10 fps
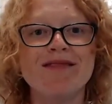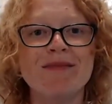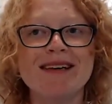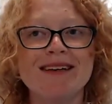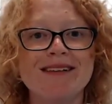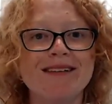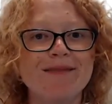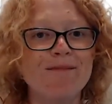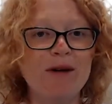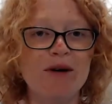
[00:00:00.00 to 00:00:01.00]
because
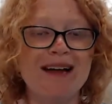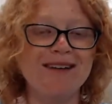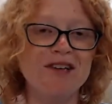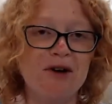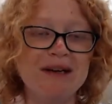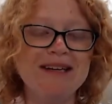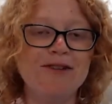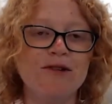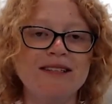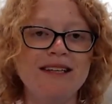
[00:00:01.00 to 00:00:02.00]
you'll get doughy
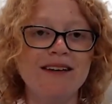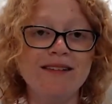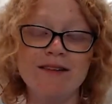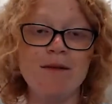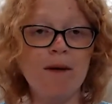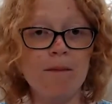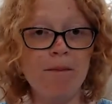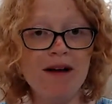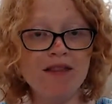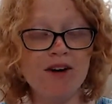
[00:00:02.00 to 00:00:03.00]
tortillas.
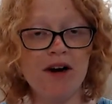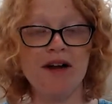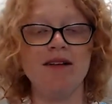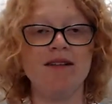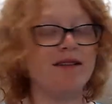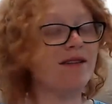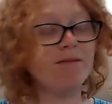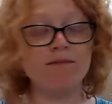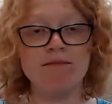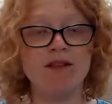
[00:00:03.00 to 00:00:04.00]
But
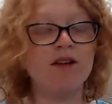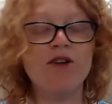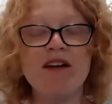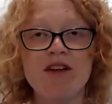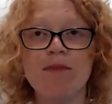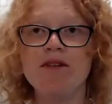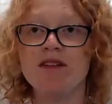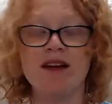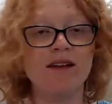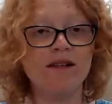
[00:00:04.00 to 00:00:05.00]
the grasshoppers
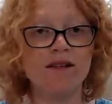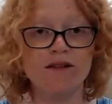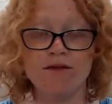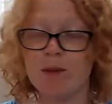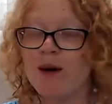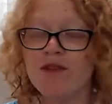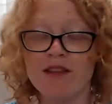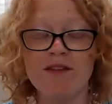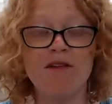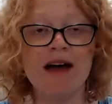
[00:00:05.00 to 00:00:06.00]
taste
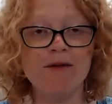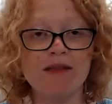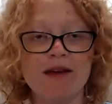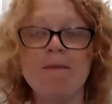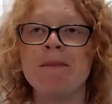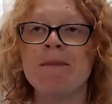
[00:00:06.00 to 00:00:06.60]
perfectly fine with it,